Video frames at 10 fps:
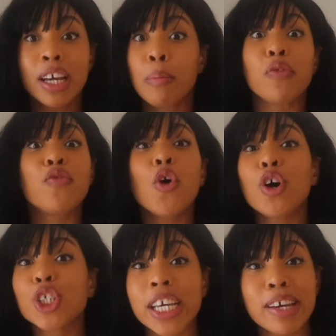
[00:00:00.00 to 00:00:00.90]

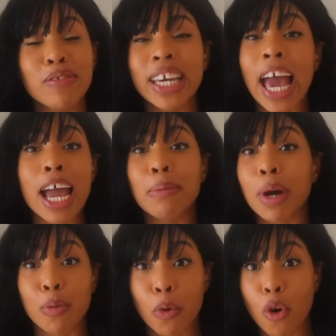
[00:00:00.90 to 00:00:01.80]
Before she even came
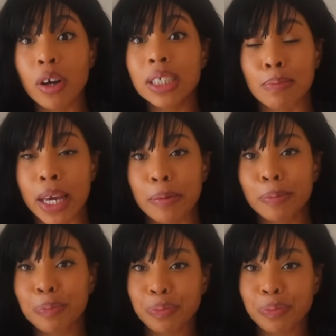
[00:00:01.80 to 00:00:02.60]
across me.